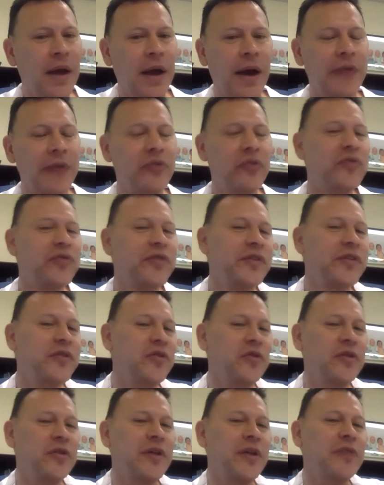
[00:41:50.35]
I don't think
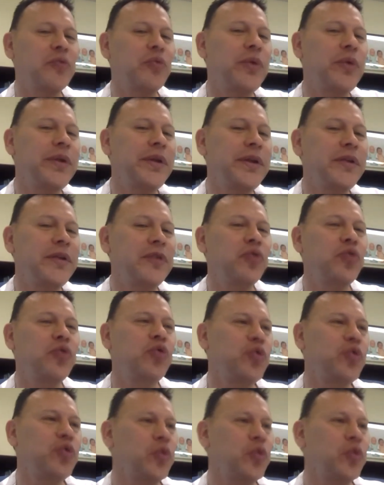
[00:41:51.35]
so that we need to